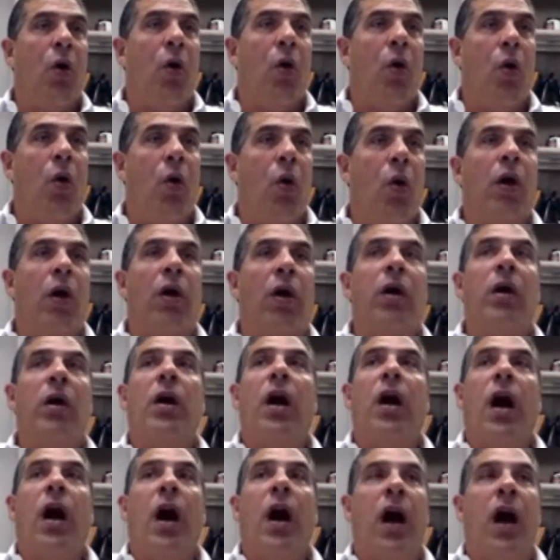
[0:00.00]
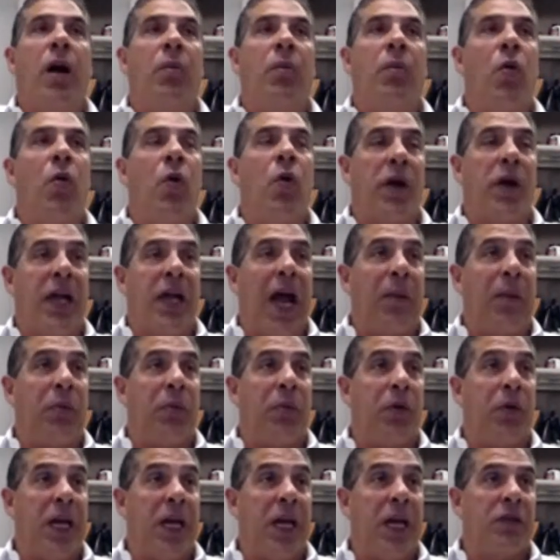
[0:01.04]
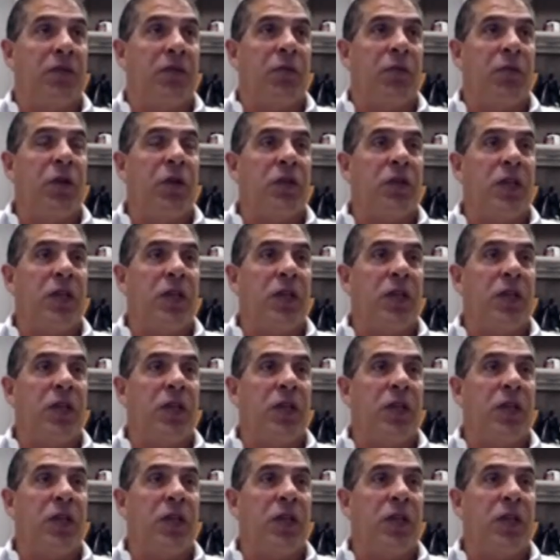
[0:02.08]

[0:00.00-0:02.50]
or capital gains from real